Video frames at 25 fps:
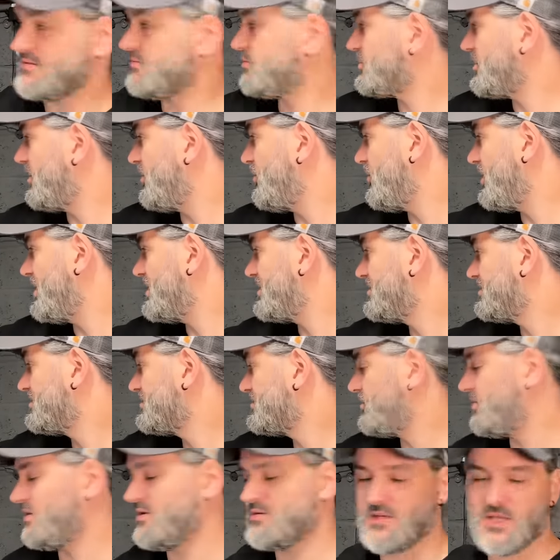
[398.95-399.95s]
We've got one.
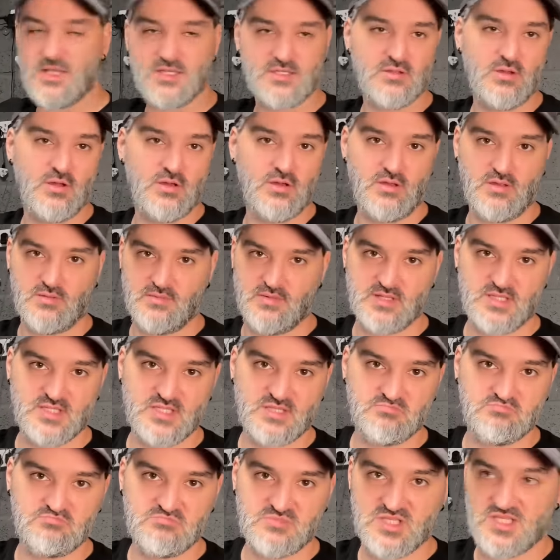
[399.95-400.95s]
Well, there's not a lot.
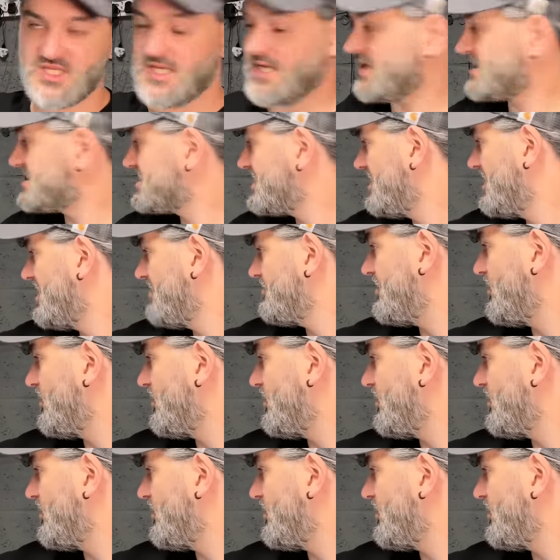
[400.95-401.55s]
There's six.